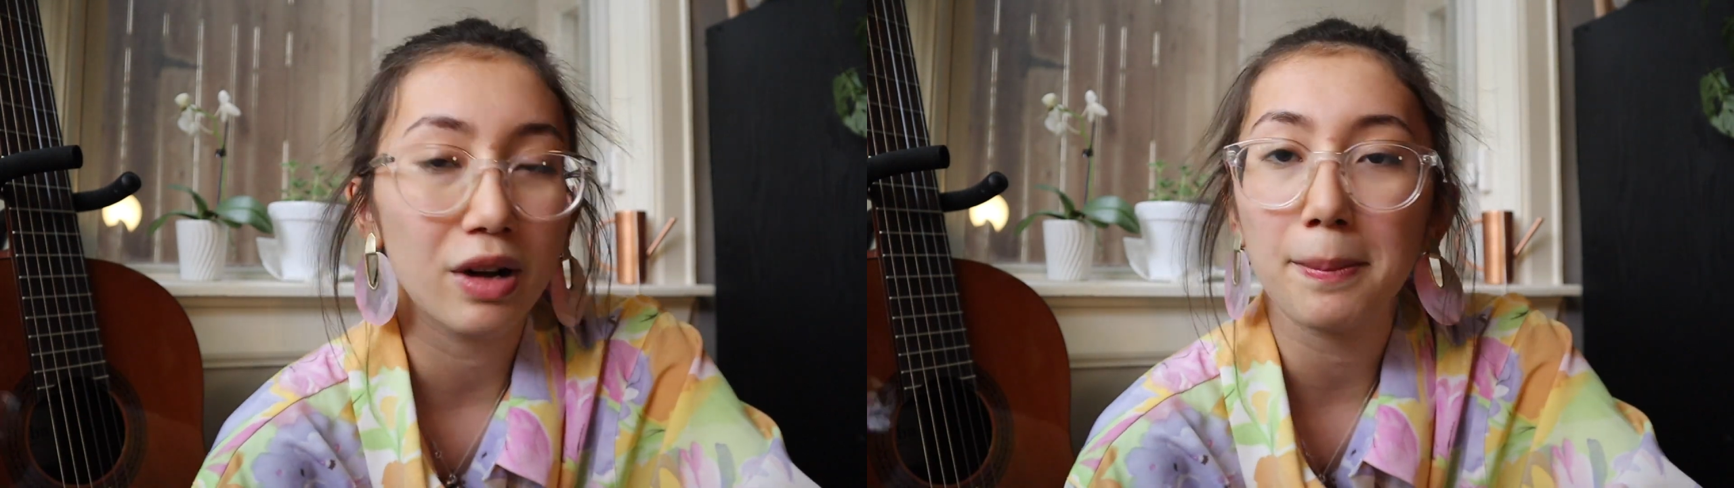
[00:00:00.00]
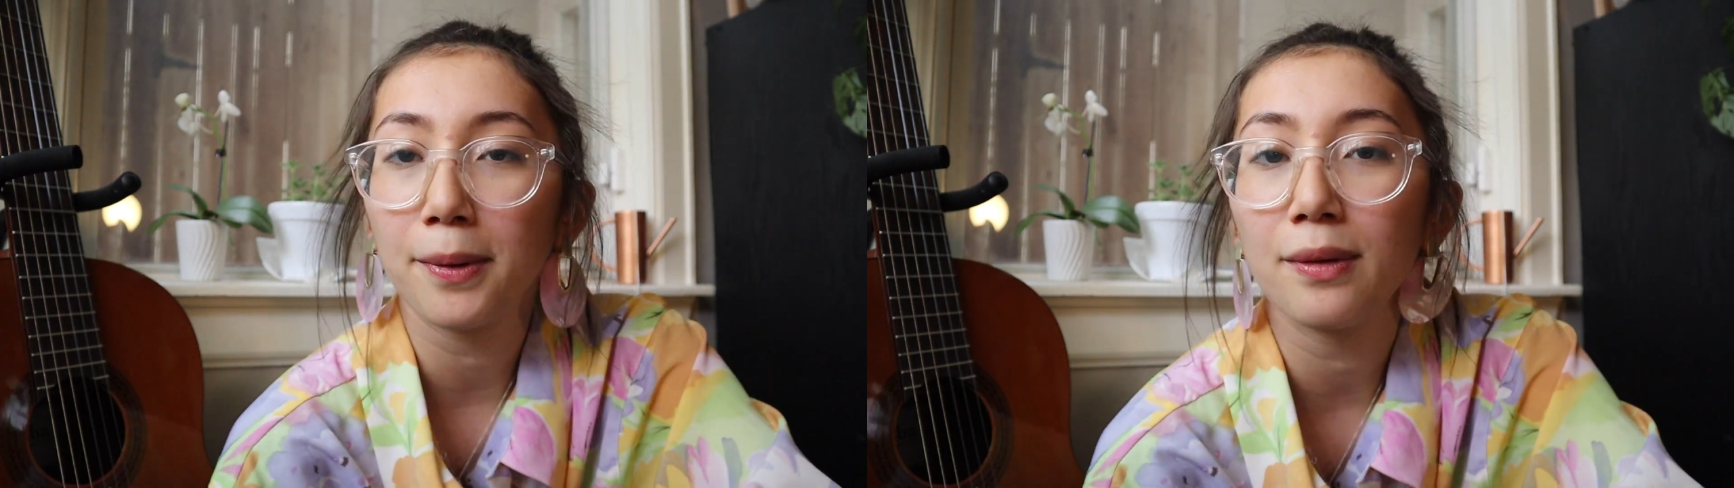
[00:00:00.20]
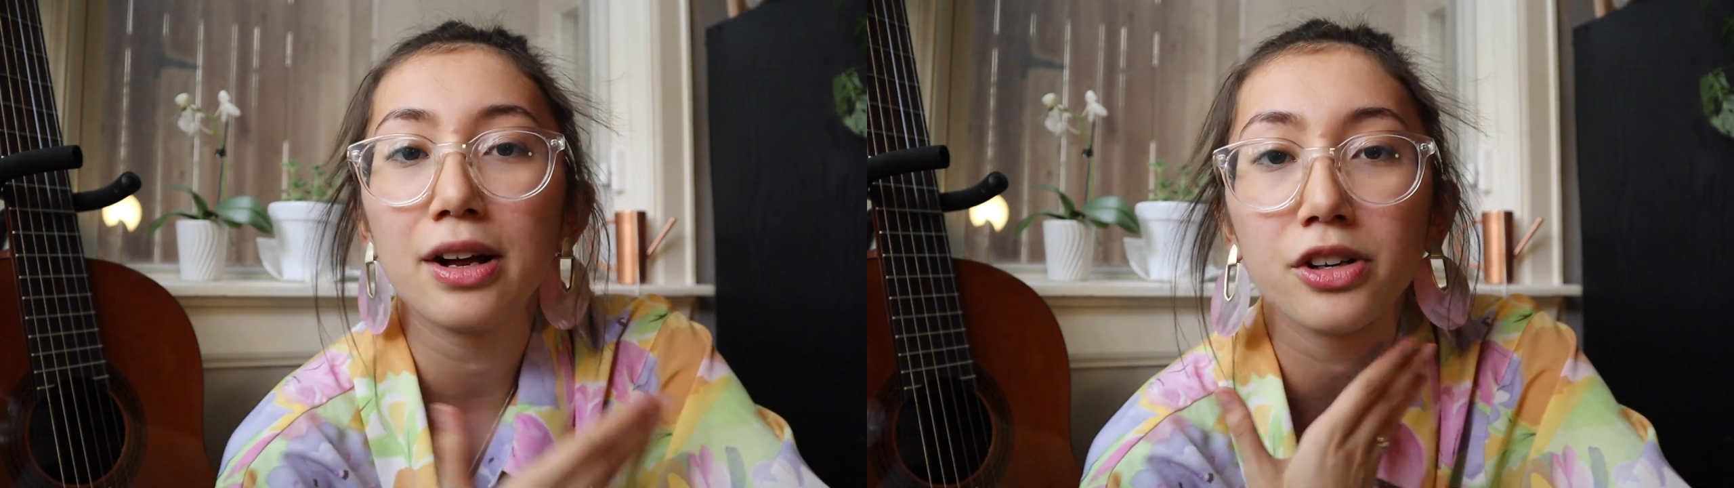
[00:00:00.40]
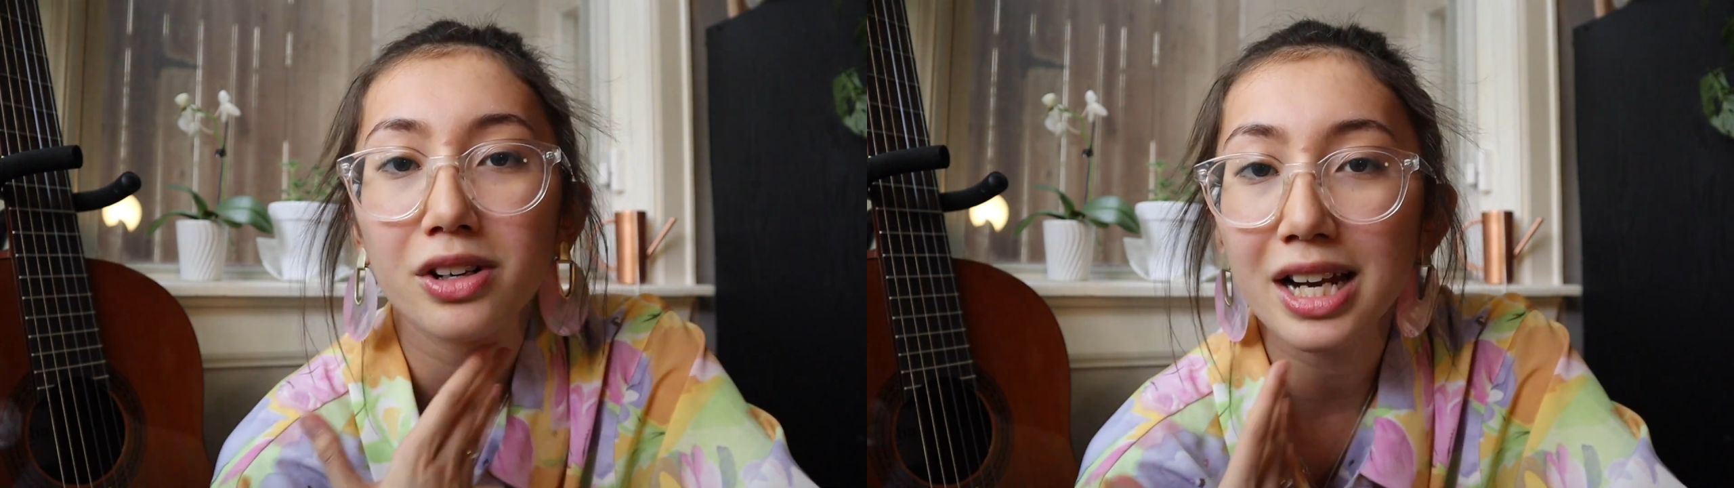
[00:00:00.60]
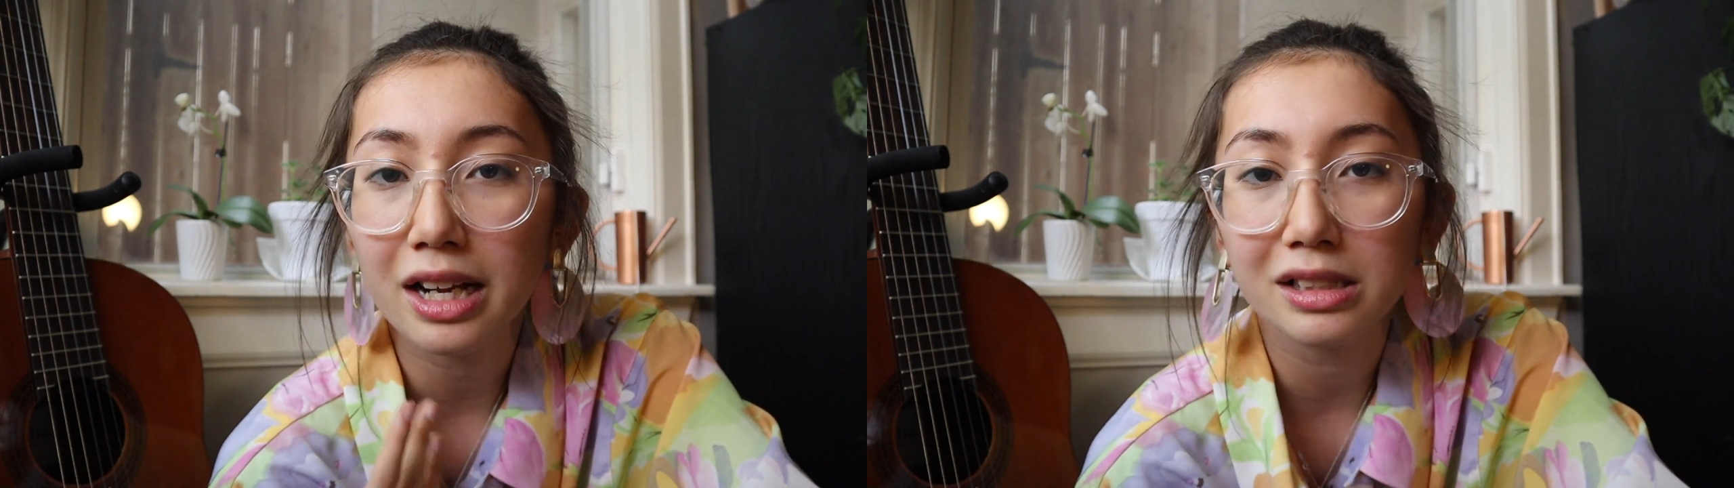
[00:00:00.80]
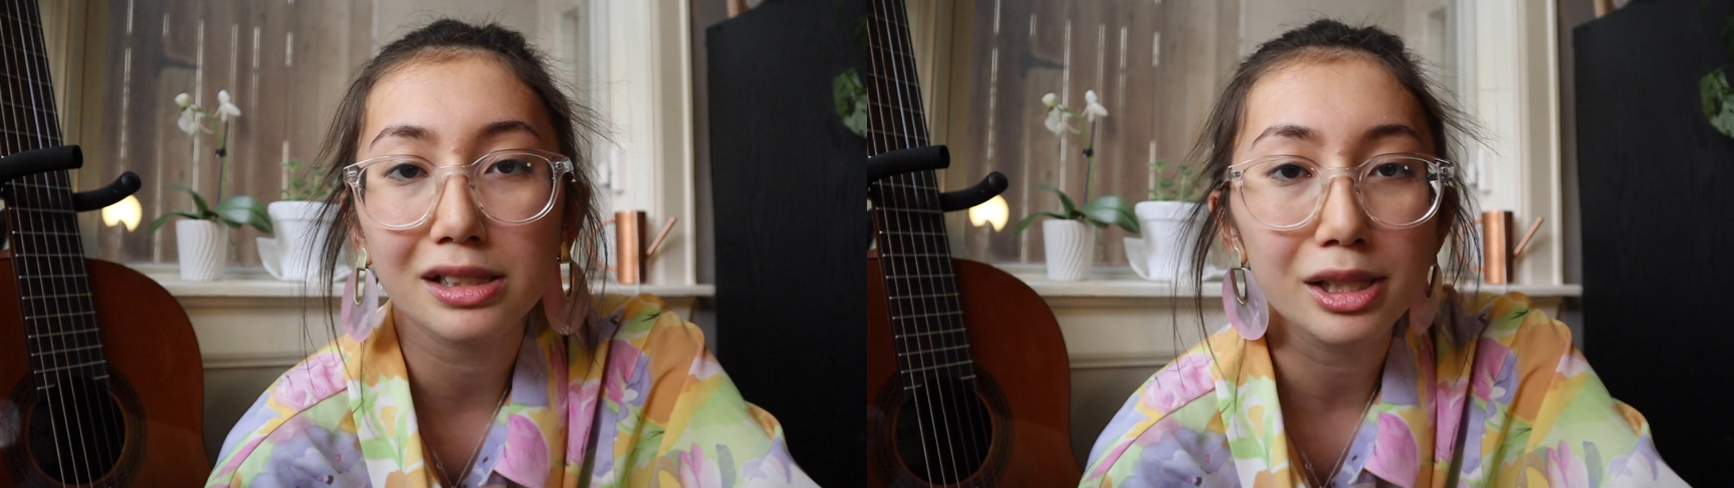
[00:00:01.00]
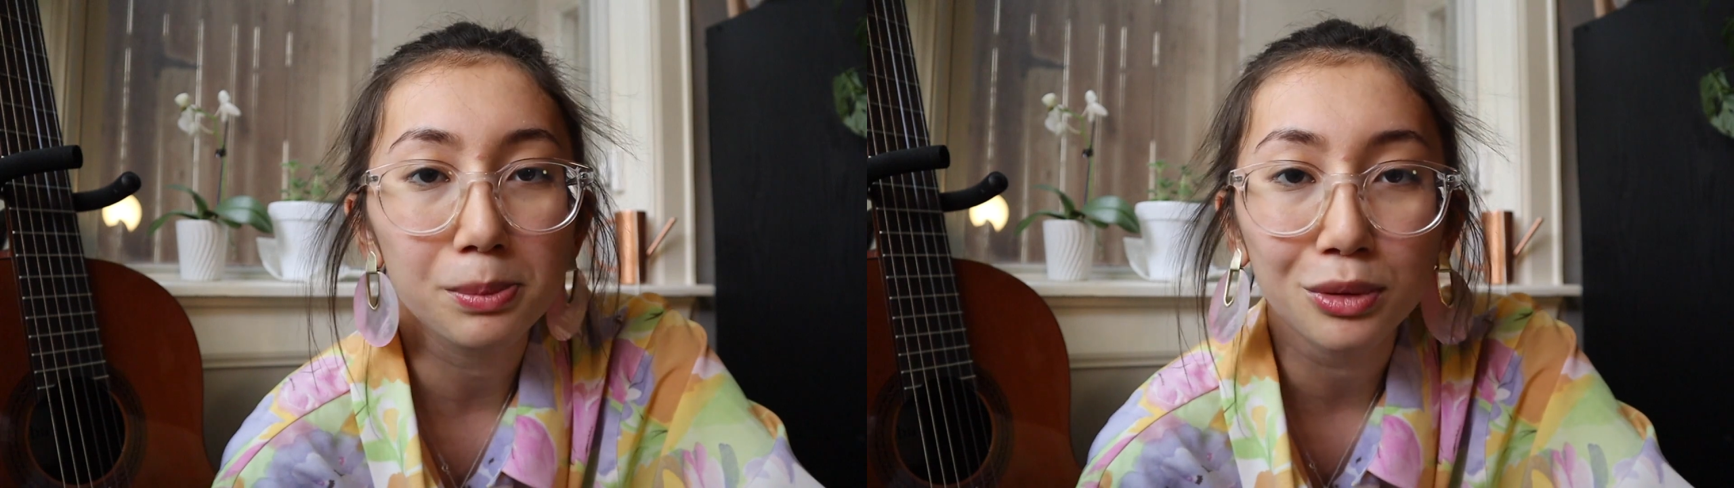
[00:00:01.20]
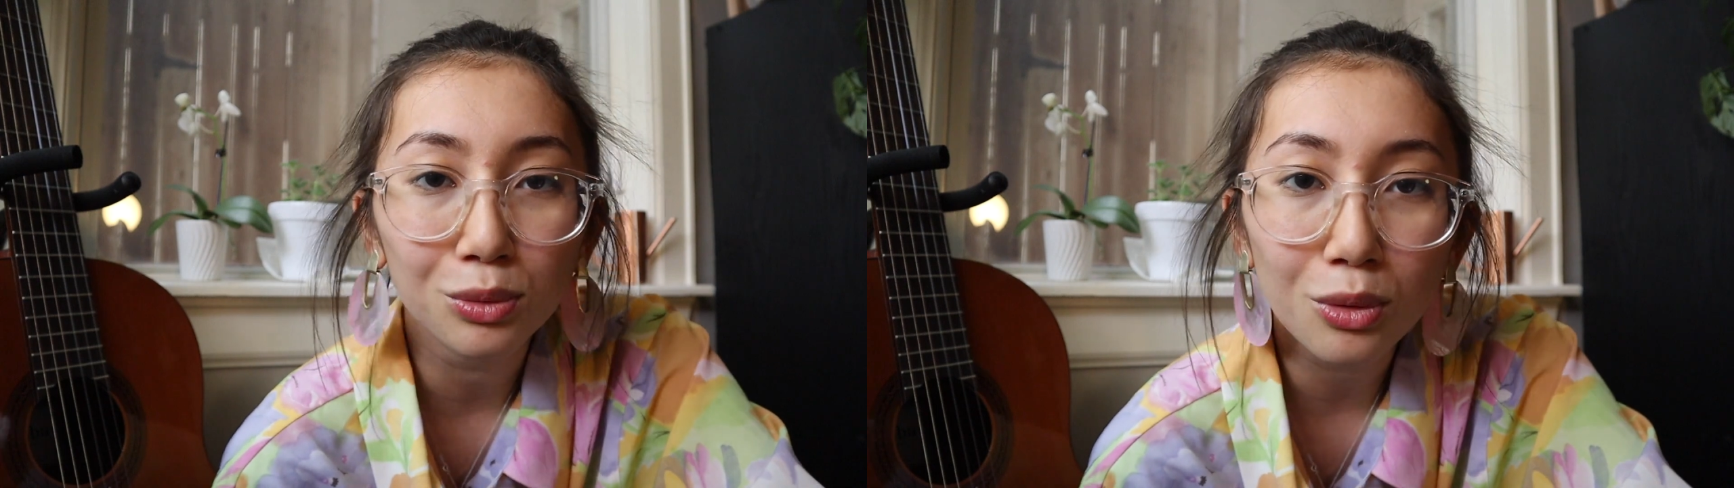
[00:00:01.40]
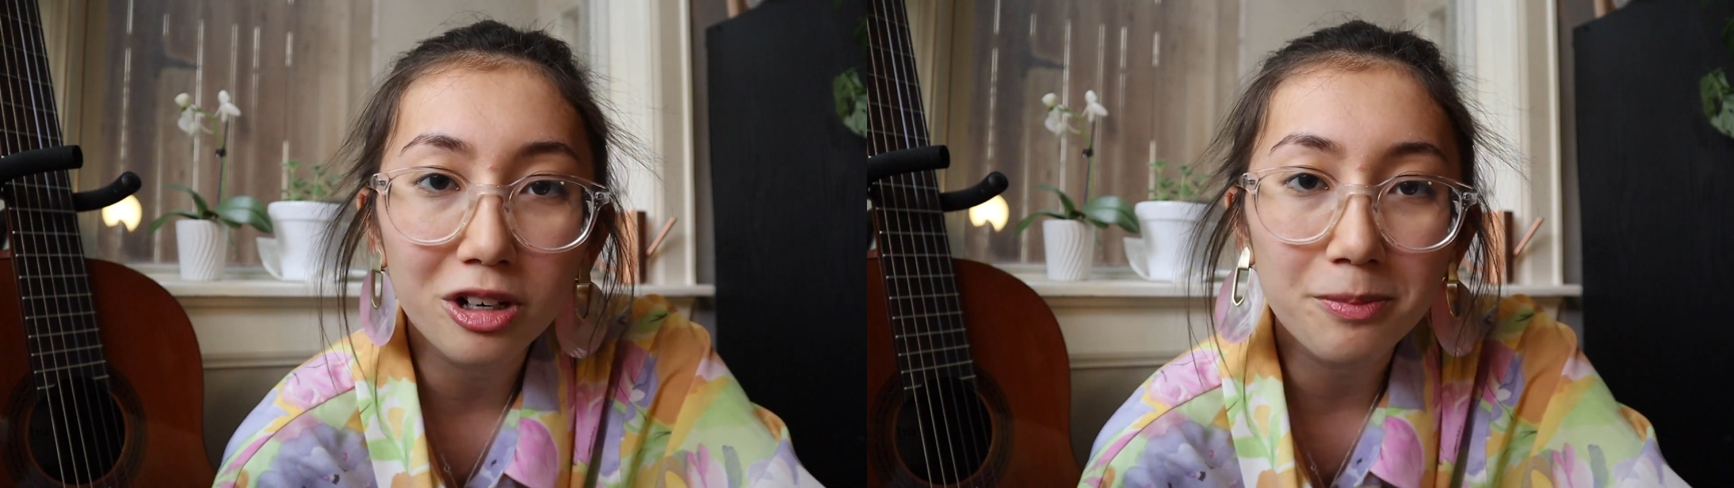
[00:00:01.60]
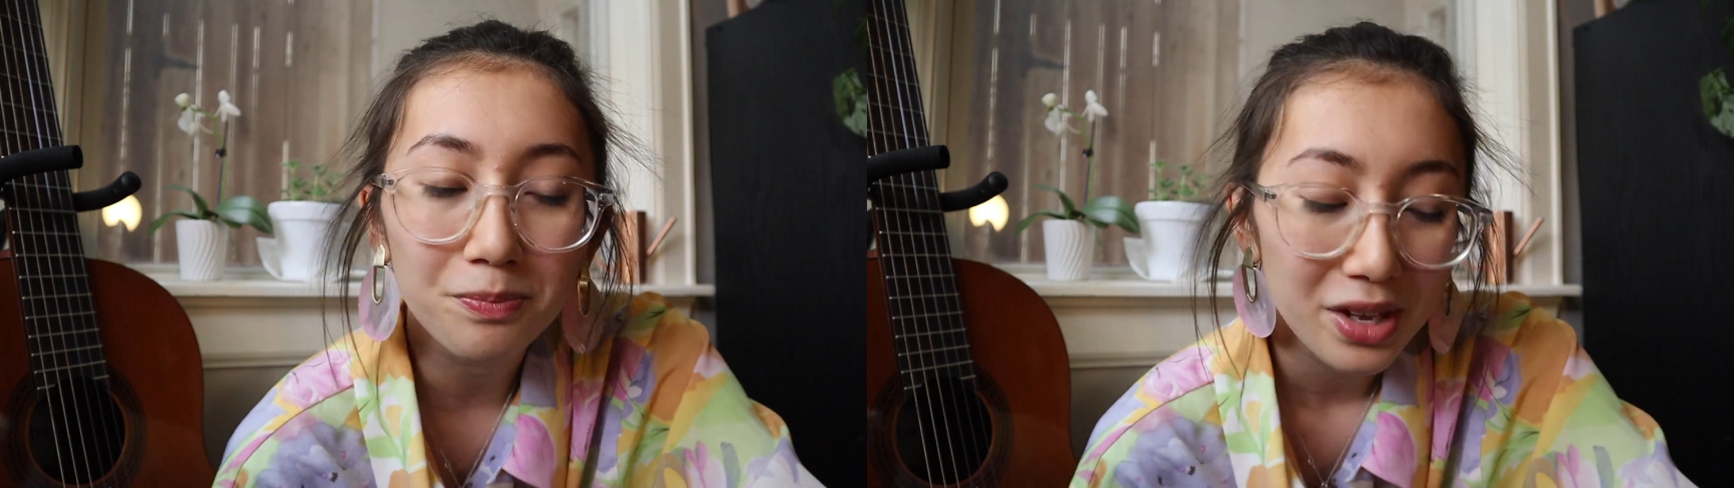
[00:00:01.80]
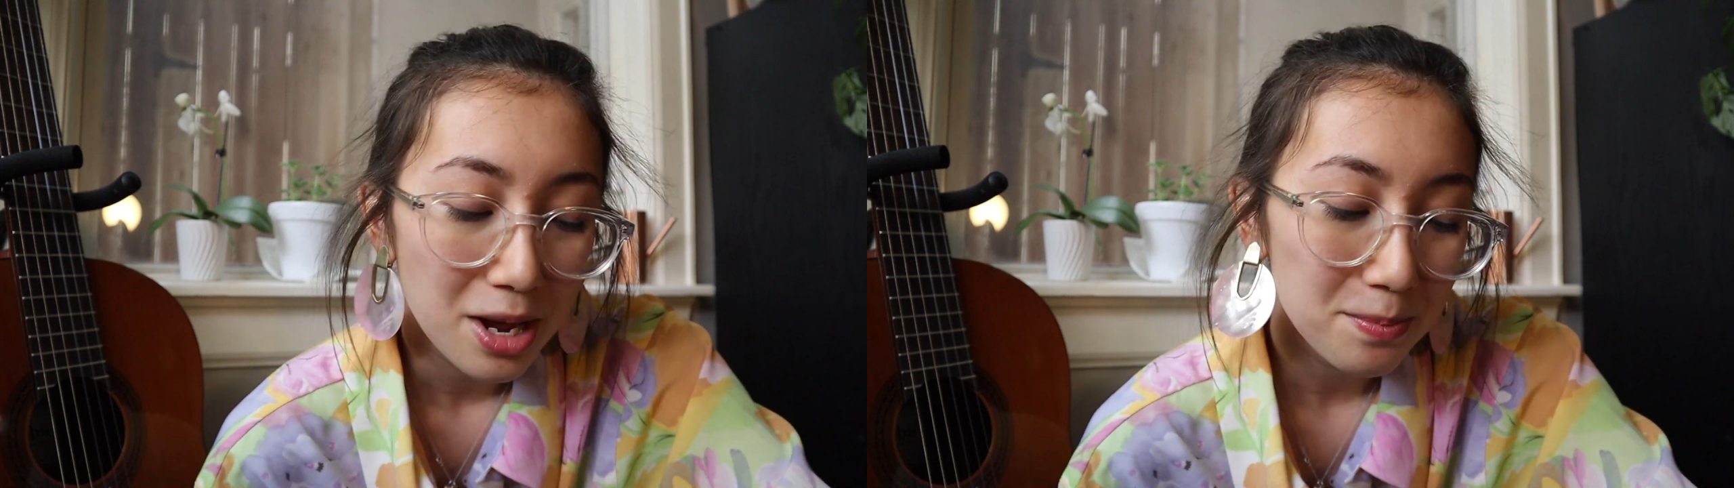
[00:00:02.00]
wrap around your neck to keep you warm